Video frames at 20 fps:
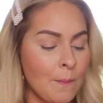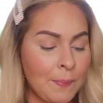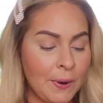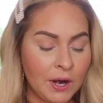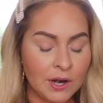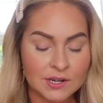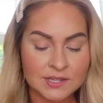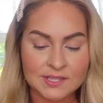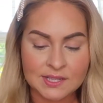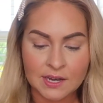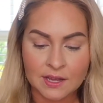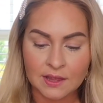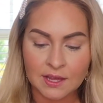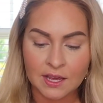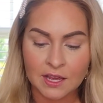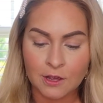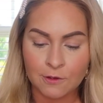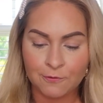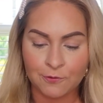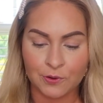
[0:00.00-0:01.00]

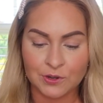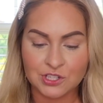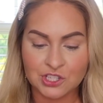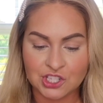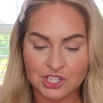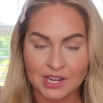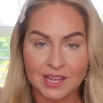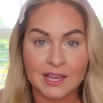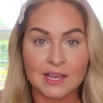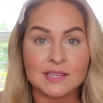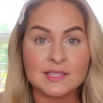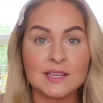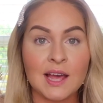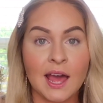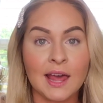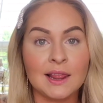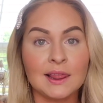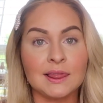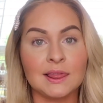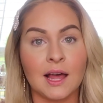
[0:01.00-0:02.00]
Personally, for cheeks,
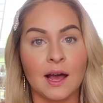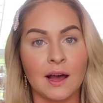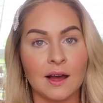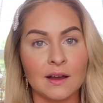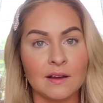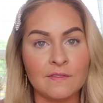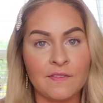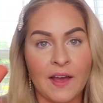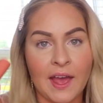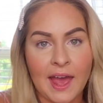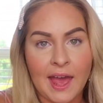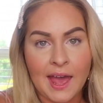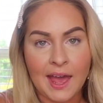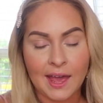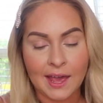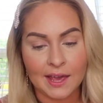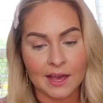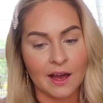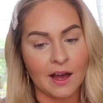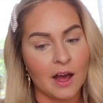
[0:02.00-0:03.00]
I love
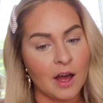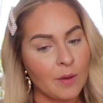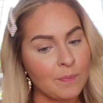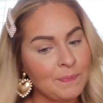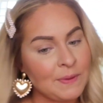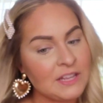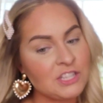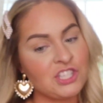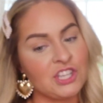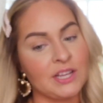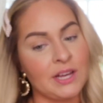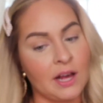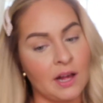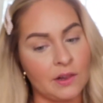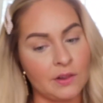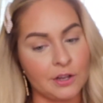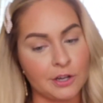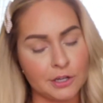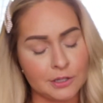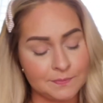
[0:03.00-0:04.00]
a peachy
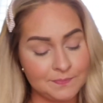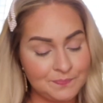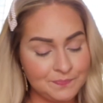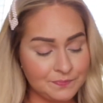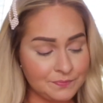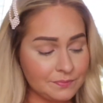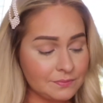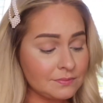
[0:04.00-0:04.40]
color.